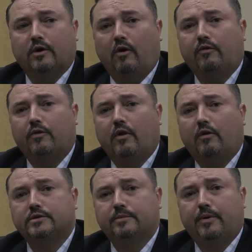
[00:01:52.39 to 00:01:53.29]

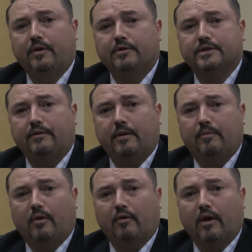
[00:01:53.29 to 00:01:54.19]
overall superior safety
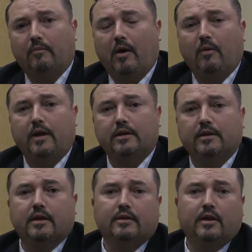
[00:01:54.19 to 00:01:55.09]
program by winning
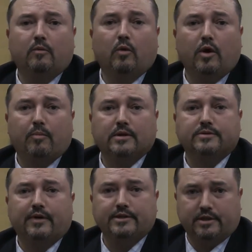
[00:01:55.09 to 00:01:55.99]
the Warrior
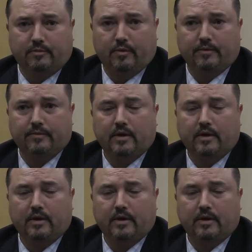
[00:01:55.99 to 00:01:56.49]
Preservation Award.